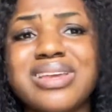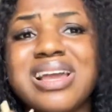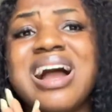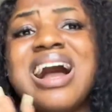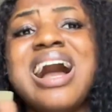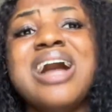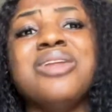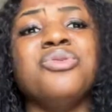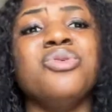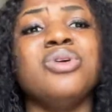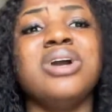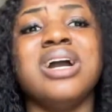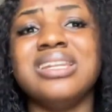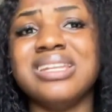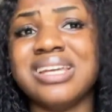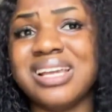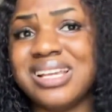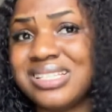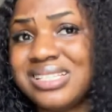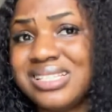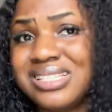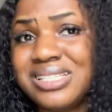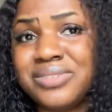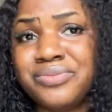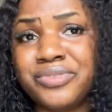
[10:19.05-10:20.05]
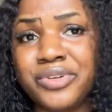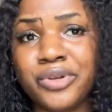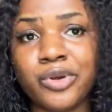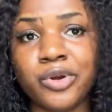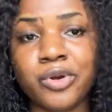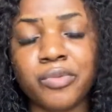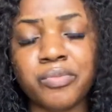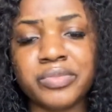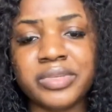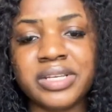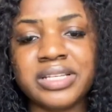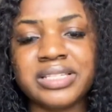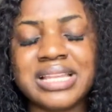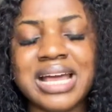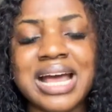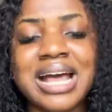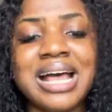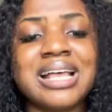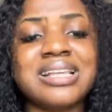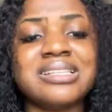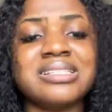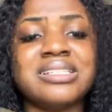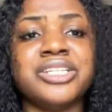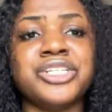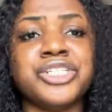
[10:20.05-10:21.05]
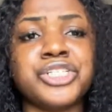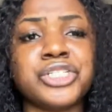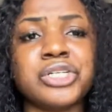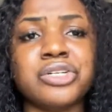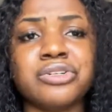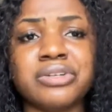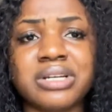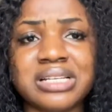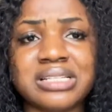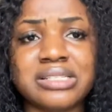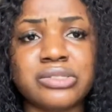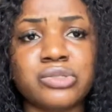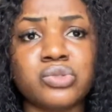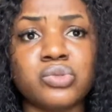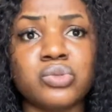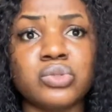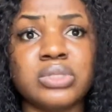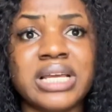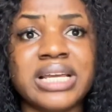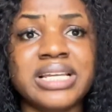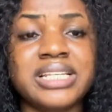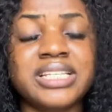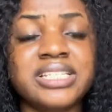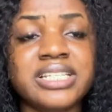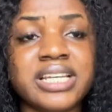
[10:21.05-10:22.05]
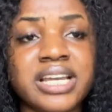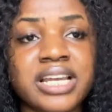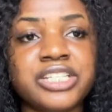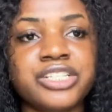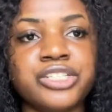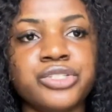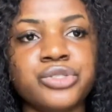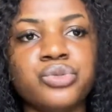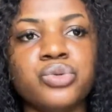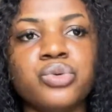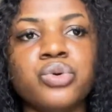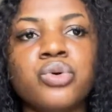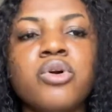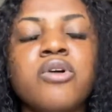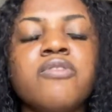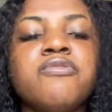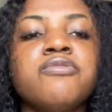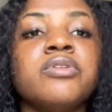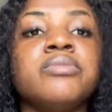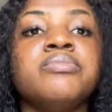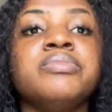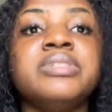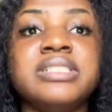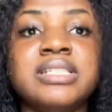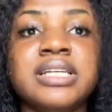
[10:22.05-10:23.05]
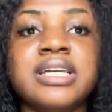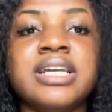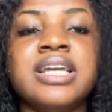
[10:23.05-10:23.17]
an organized delivery company that has insurance too, like GIG. So God forbid,